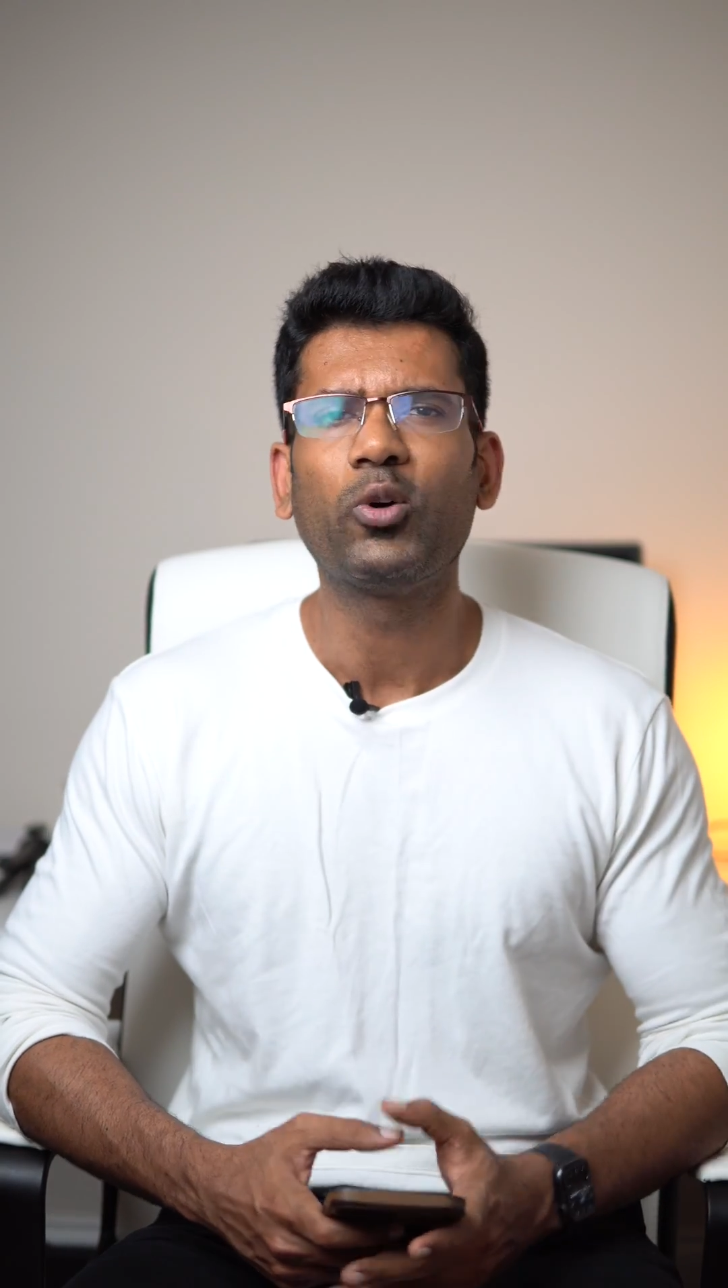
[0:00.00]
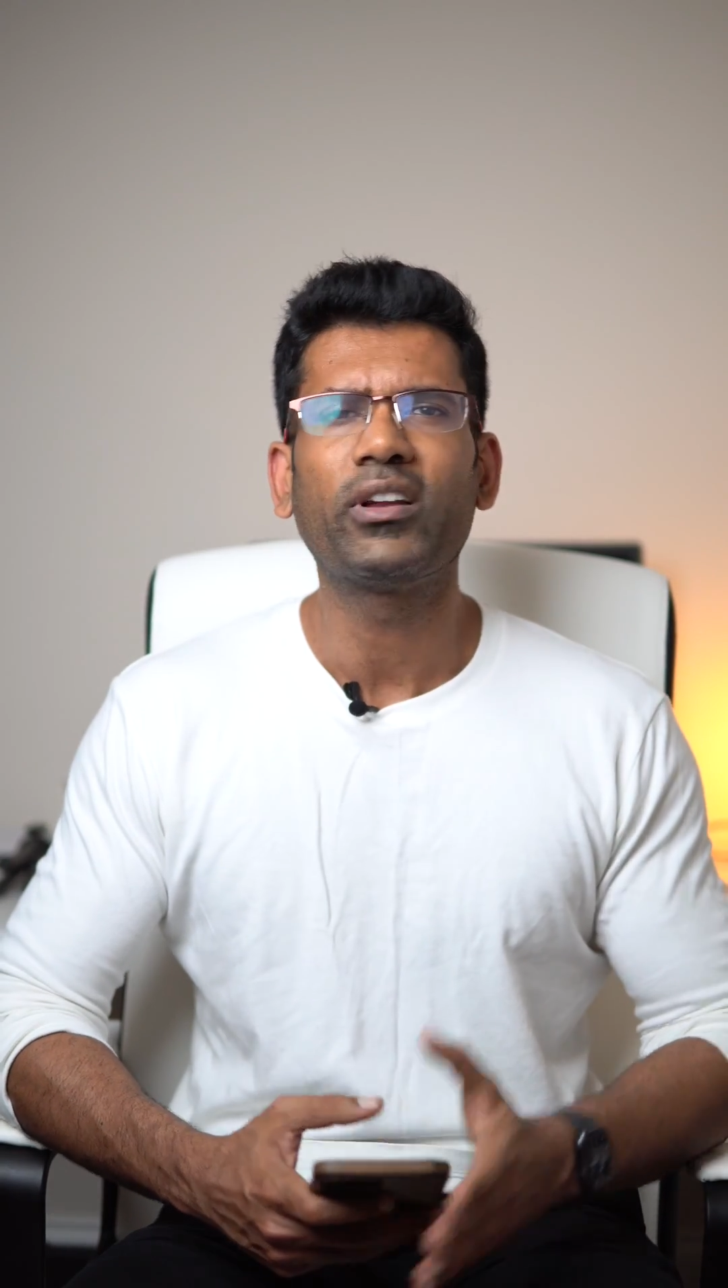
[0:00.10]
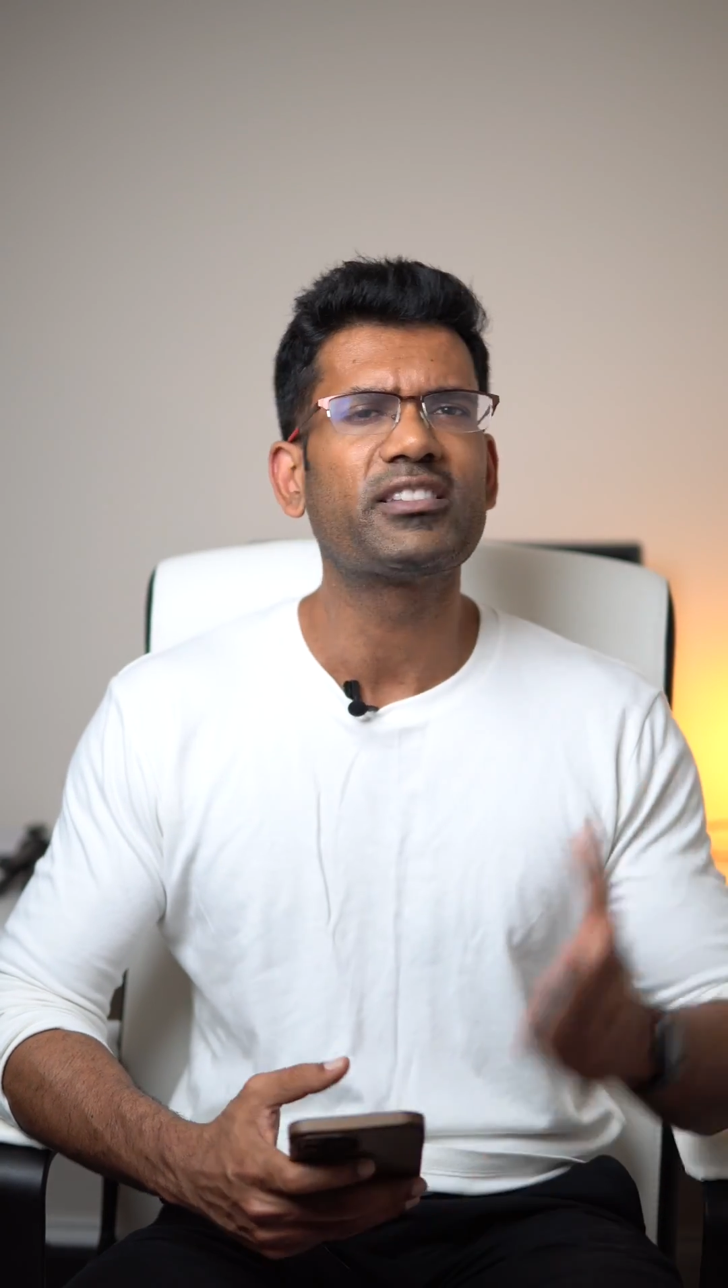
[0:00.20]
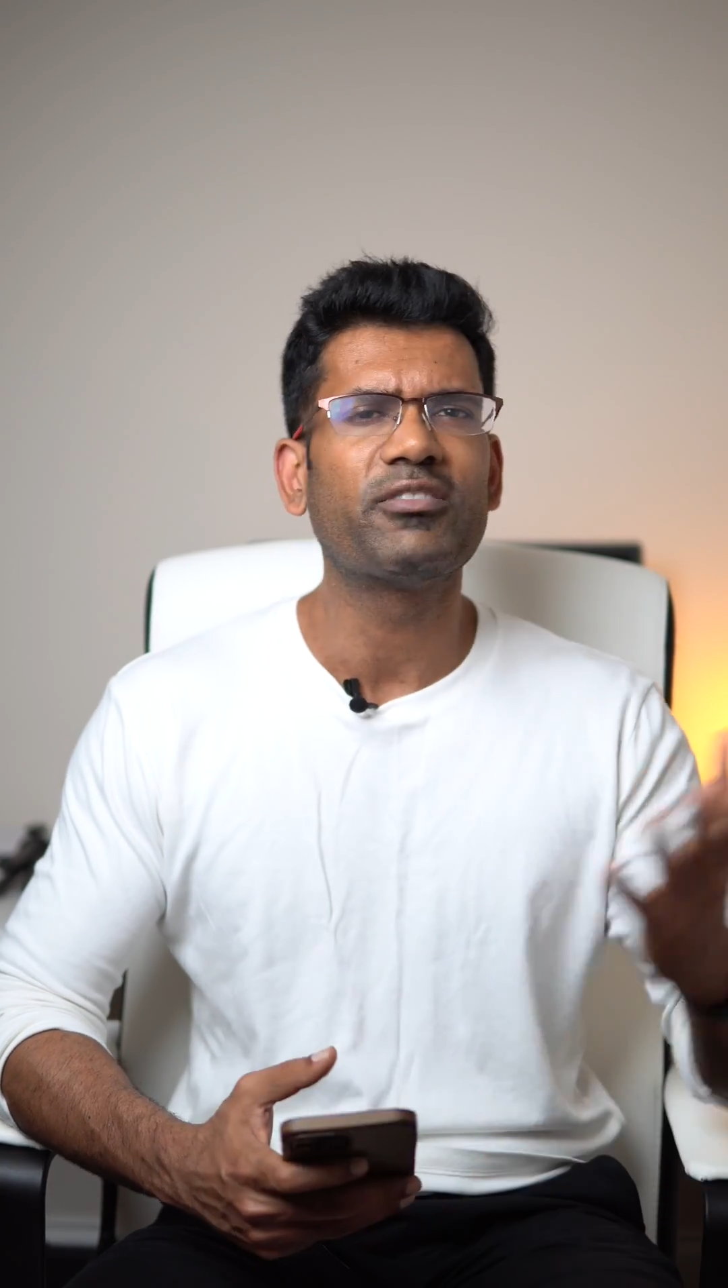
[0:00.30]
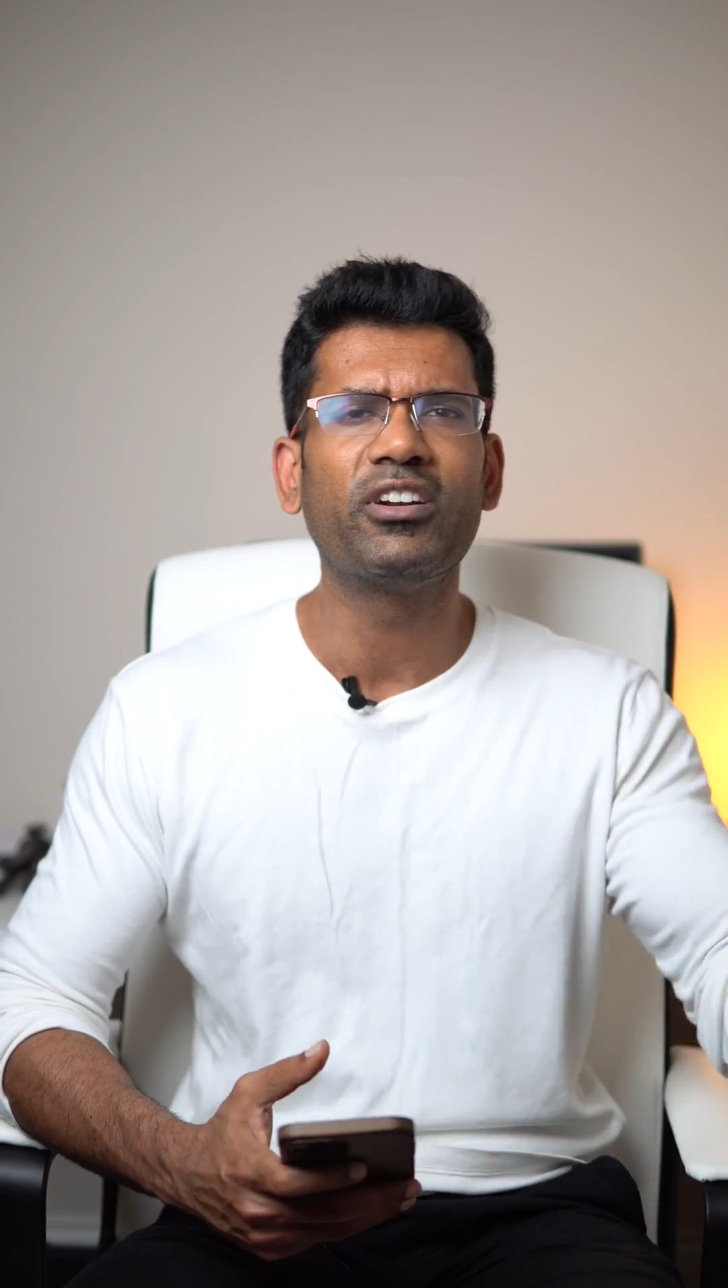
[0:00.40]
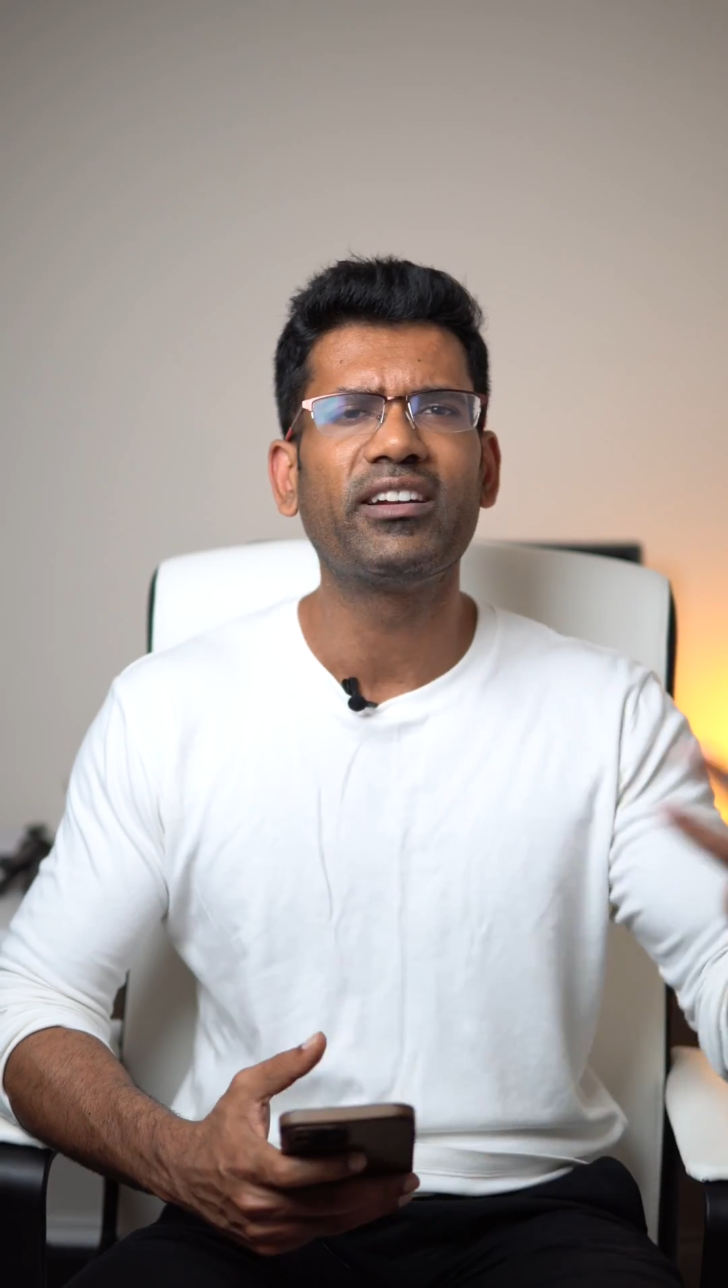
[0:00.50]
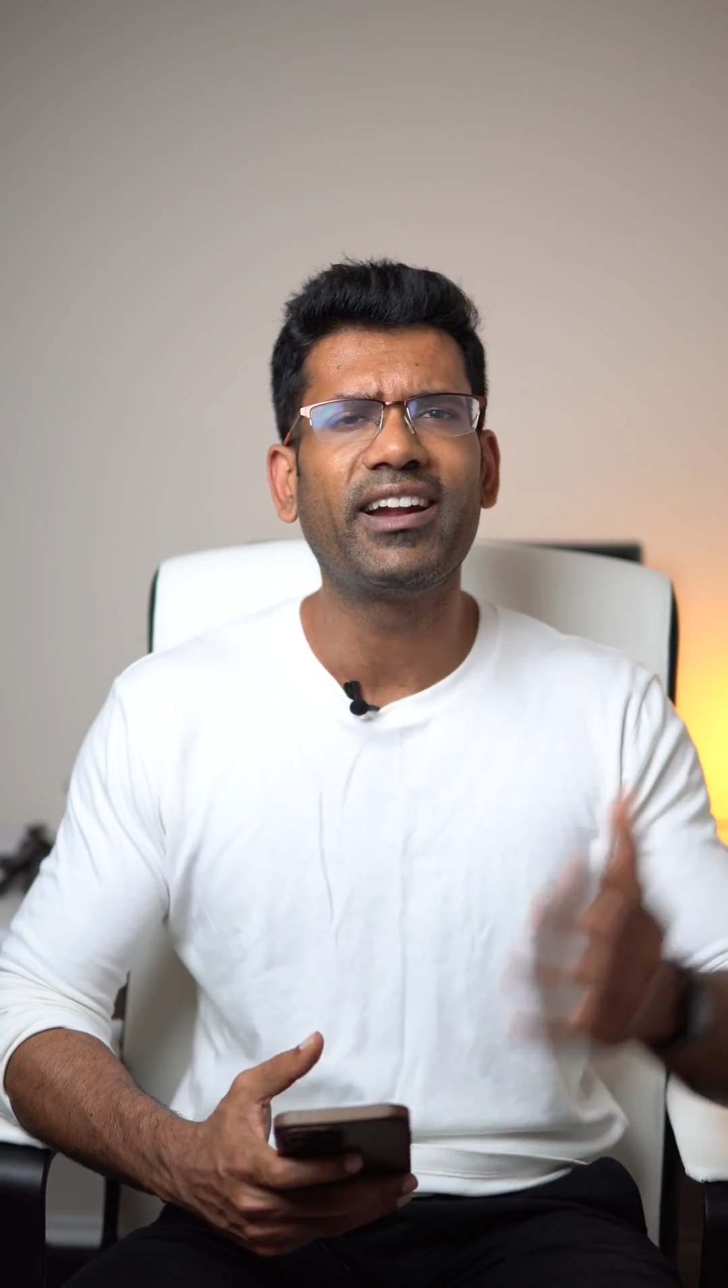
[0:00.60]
How can someone